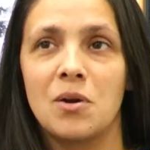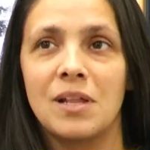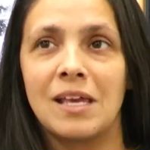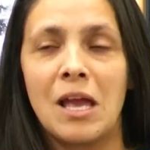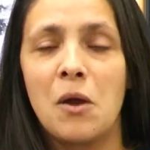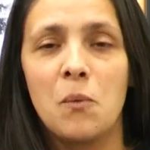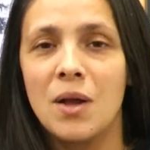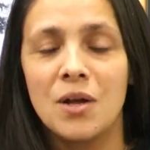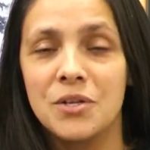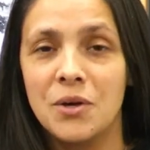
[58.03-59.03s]
like we
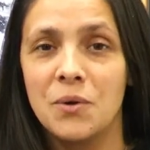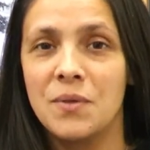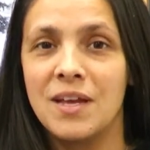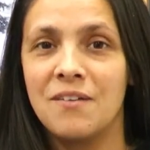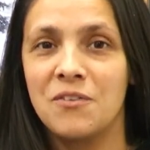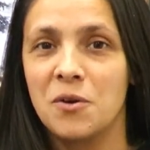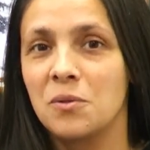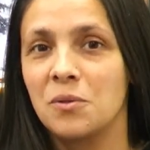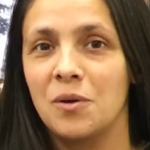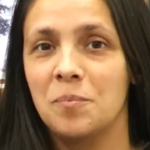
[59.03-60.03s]
all know that if you're
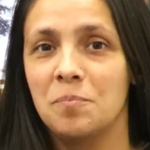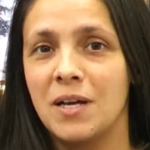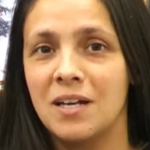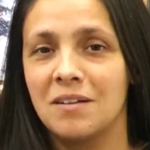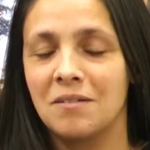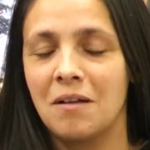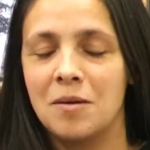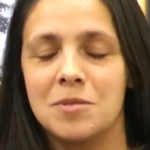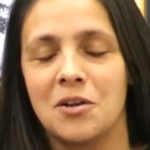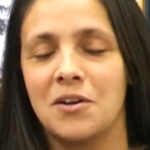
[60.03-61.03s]

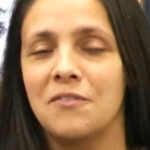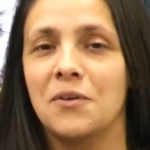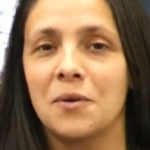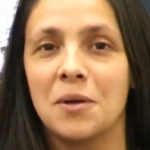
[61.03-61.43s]
if you're